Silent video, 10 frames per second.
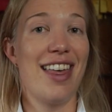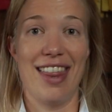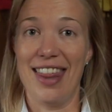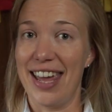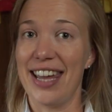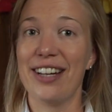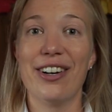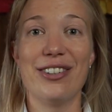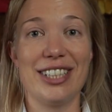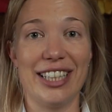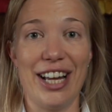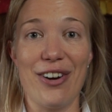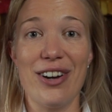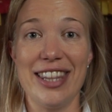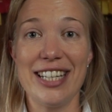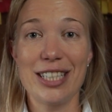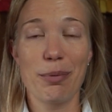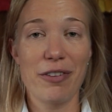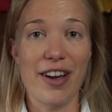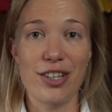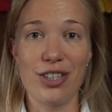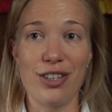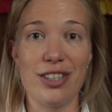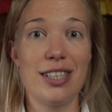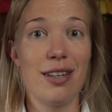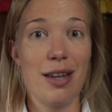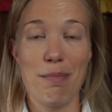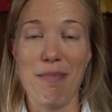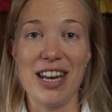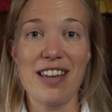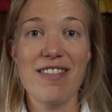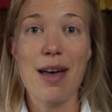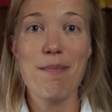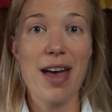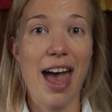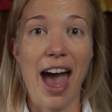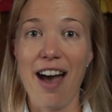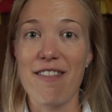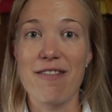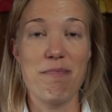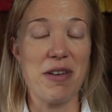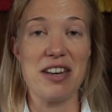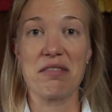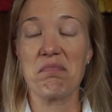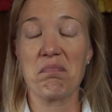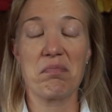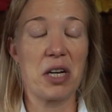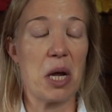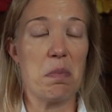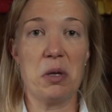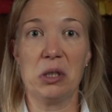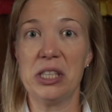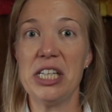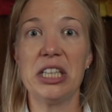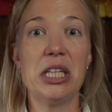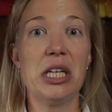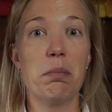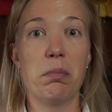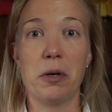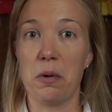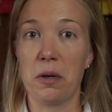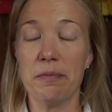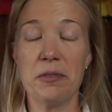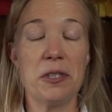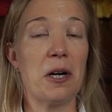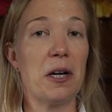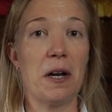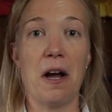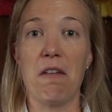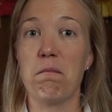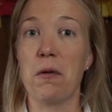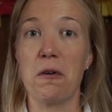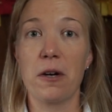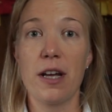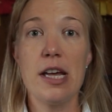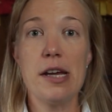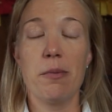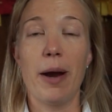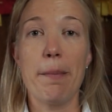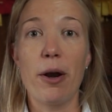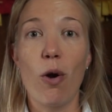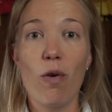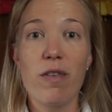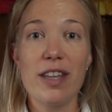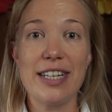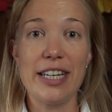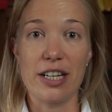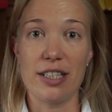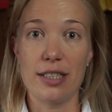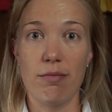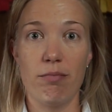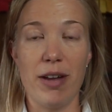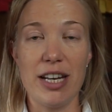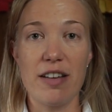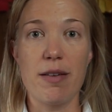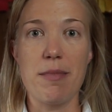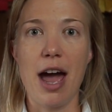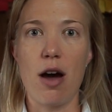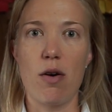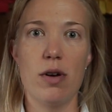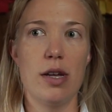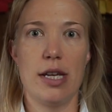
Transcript: They grow slow. And these are professionals. Many of them have been completely broke, started off broke, right? But over the years, many of them now